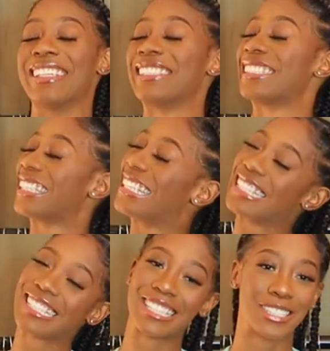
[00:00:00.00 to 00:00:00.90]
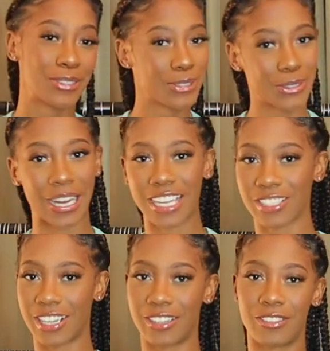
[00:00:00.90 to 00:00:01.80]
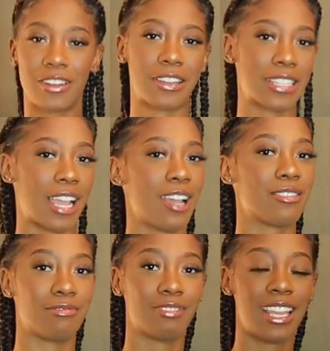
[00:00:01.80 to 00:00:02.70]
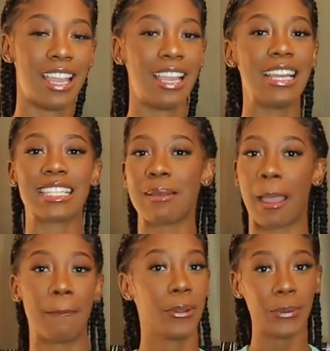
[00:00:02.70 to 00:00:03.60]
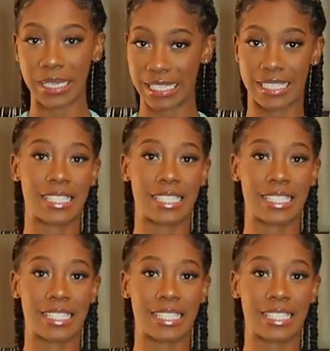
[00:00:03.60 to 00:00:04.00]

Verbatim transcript: she is too short. I tried everyone. I was like, oh, is that my booty.